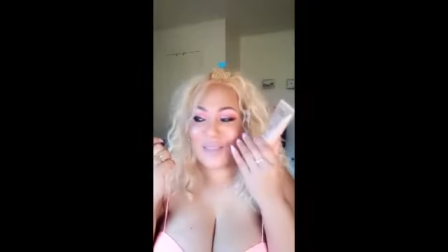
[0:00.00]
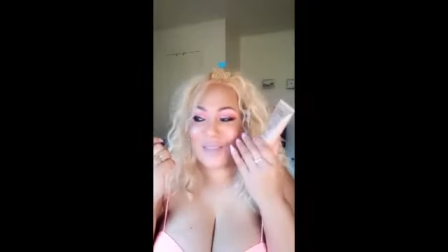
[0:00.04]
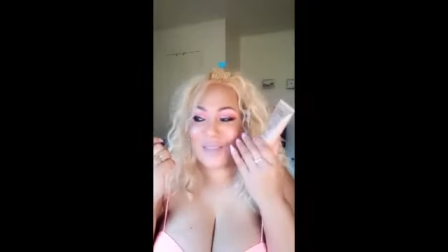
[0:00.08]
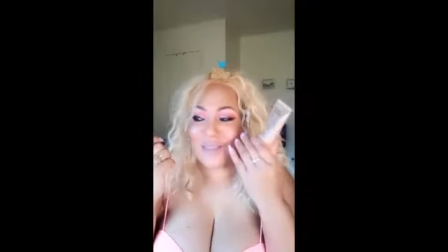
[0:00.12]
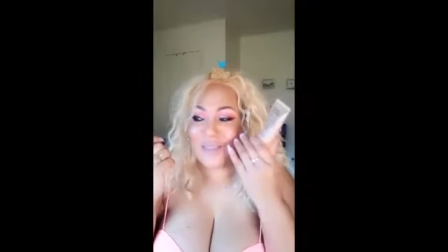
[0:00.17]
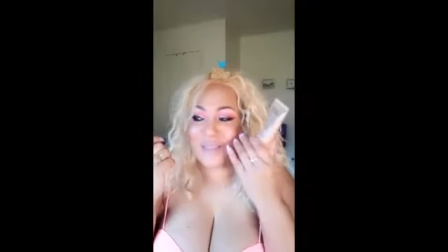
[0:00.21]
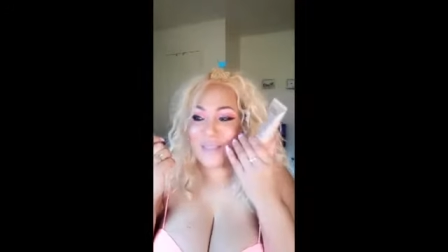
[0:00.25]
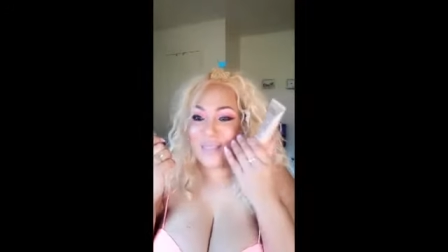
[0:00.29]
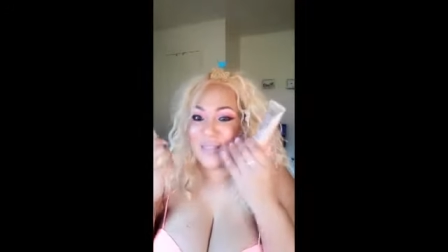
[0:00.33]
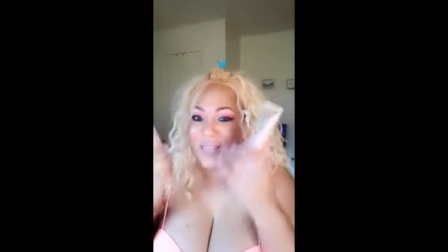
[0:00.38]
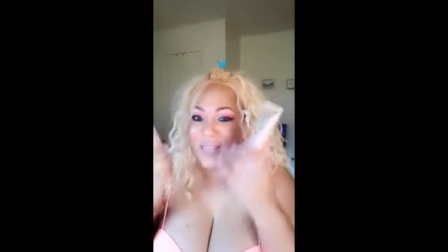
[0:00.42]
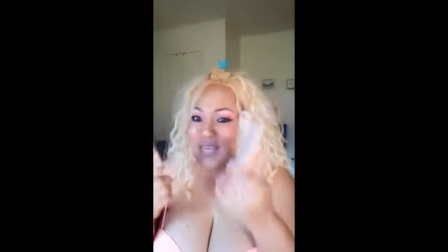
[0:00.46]

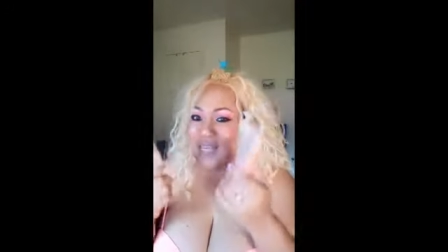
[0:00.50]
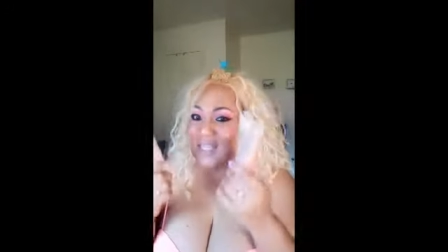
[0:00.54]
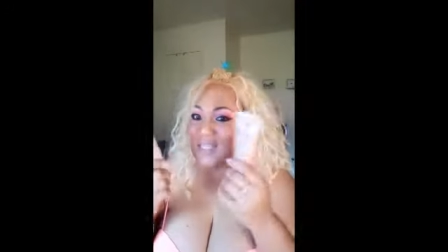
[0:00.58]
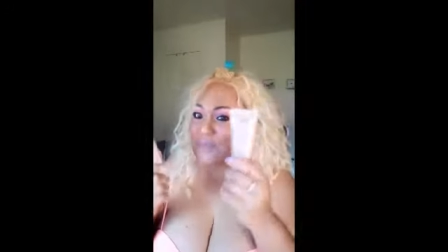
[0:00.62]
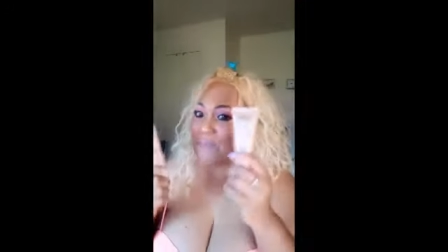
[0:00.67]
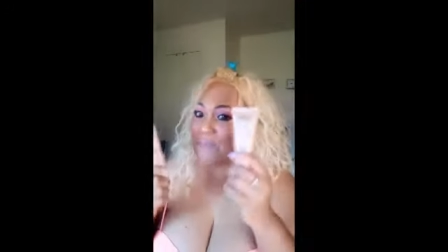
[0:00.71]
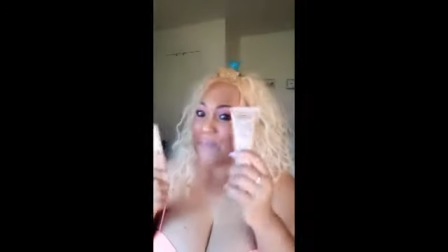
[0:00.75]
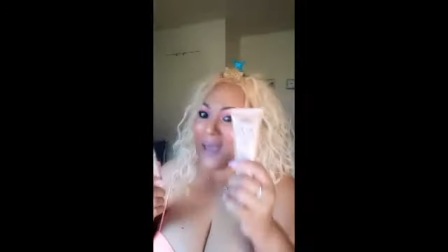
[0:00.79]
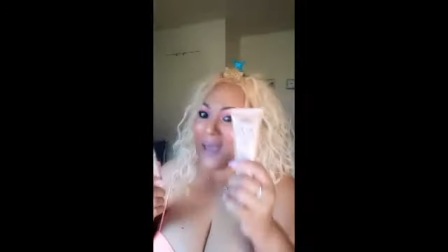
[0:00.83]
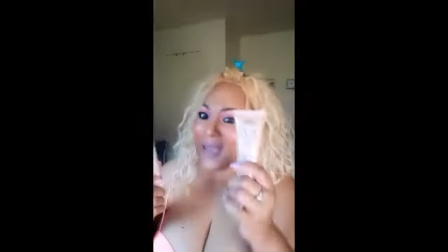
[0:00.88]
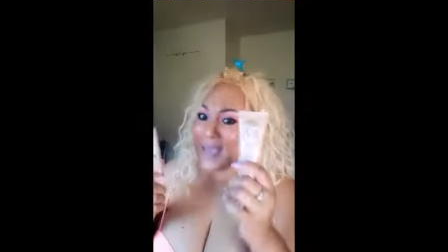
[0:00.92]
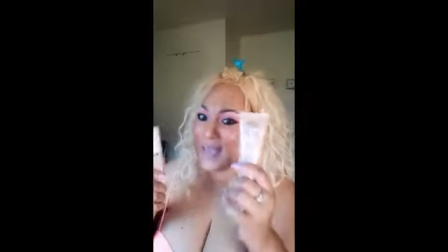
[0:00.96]
this
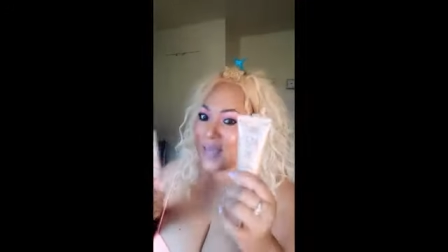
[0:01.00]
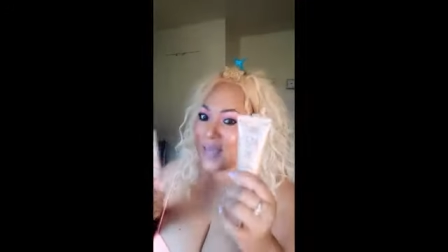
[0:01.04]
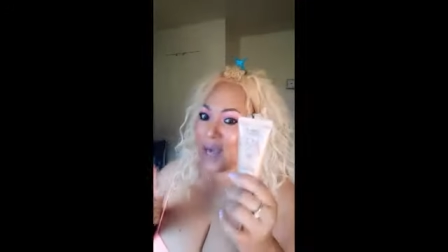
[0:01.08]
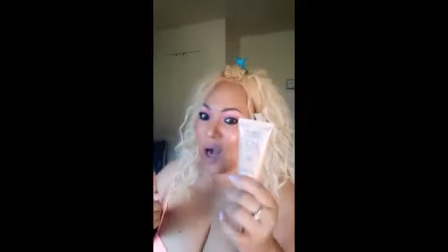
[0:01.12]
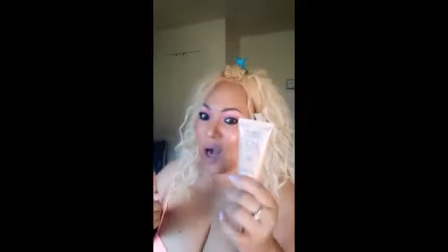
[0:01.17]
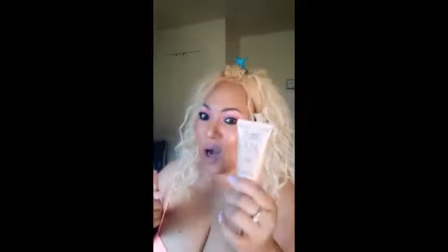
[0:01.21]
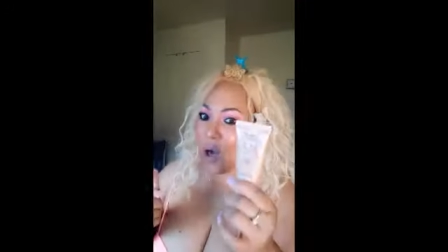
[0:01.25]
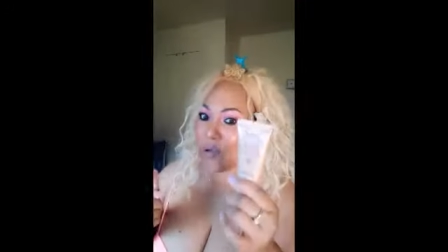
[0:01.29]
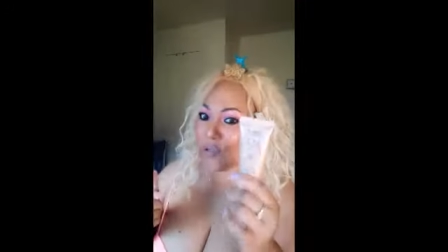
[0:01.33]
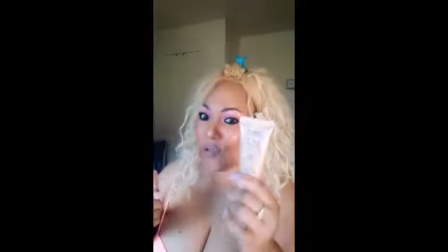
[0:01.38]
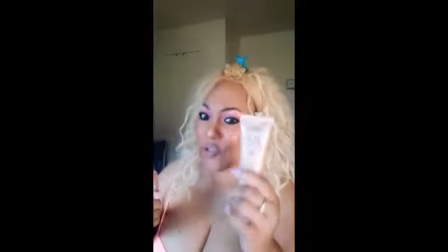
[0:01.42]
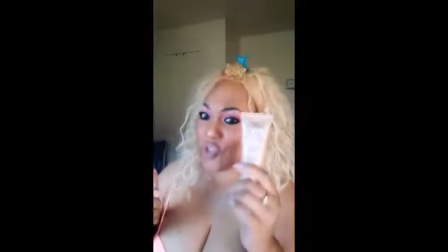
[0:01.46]
may
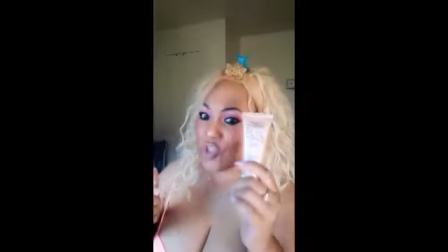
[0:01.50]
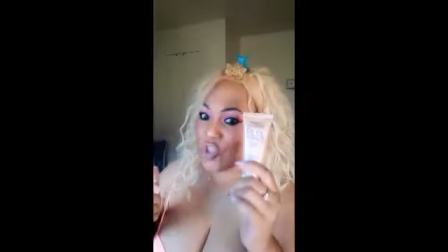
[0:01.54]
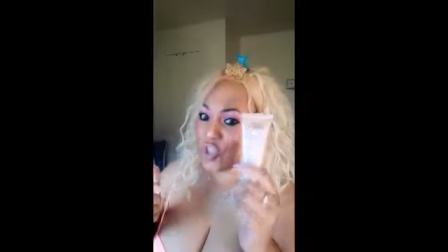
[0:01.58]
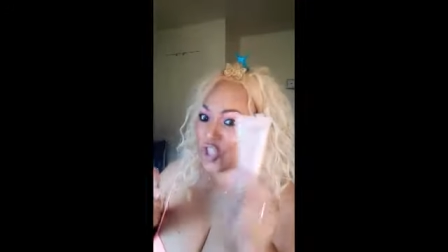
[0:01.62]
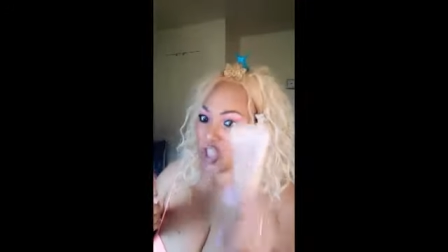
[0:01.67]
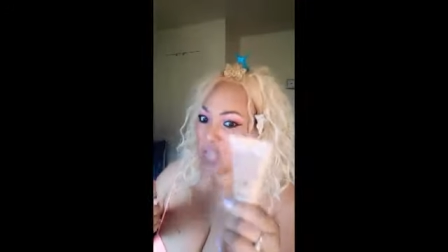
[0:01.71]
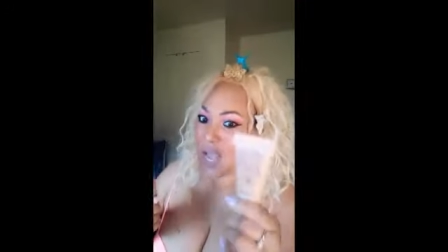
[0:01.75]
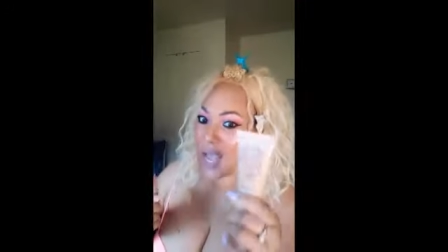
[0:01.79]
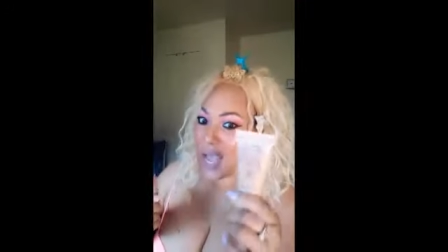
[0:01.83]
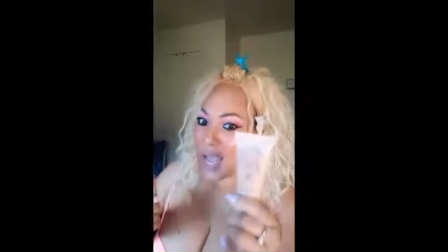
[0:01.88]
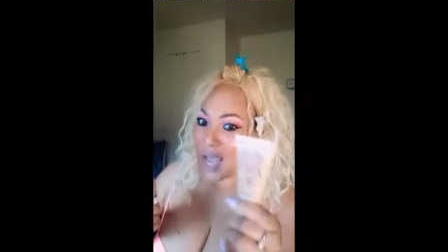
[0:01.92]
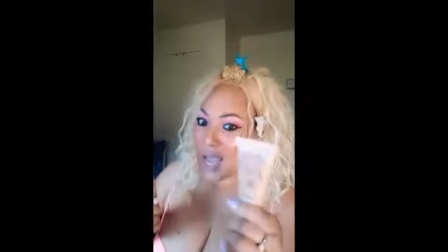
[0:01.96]
cause
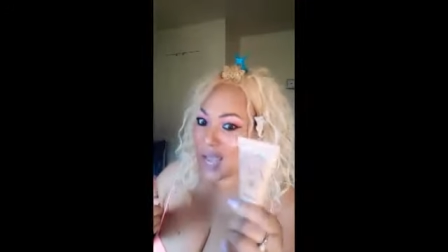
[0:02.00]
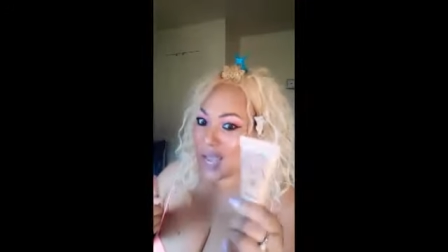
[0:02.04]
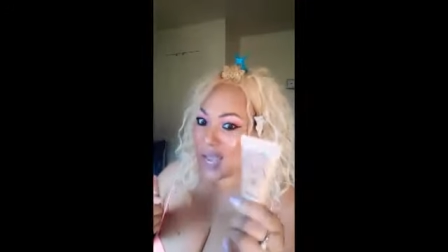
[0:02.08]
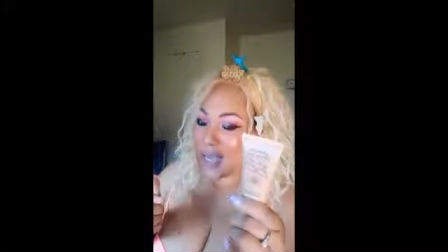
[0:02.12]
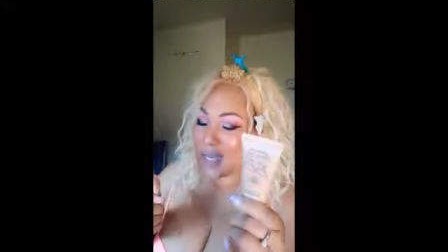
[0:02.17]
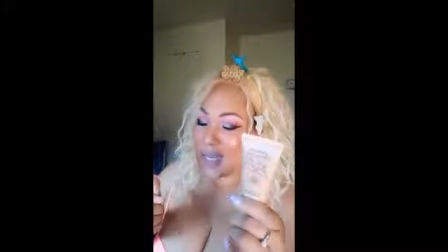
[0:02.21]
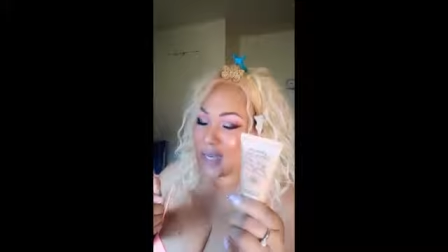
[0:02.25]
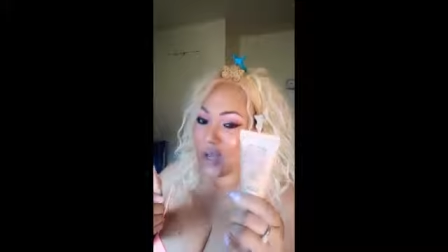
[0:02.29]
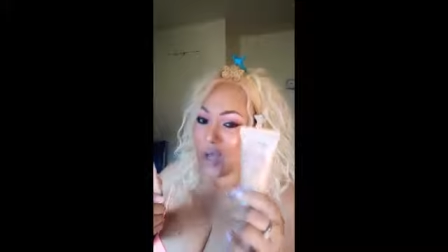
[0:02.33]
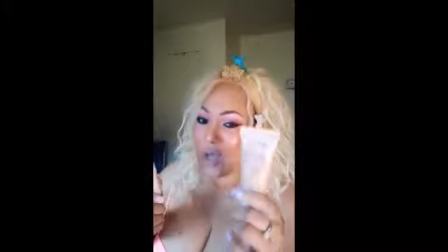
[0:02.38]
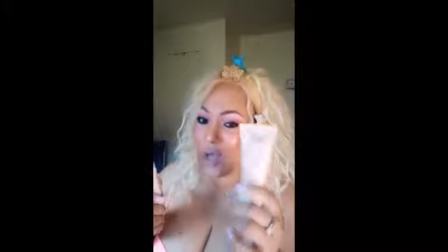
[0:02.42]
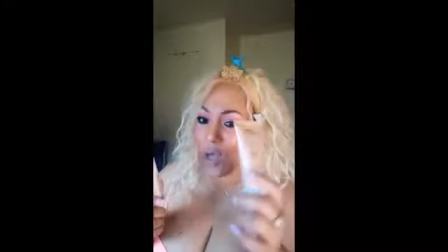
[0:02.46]

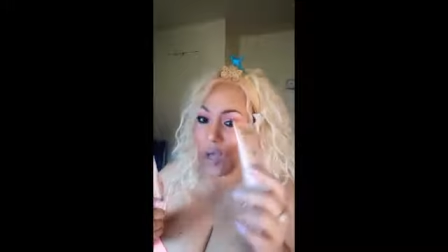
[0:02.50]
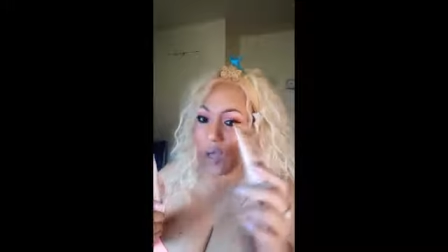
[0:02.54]
shine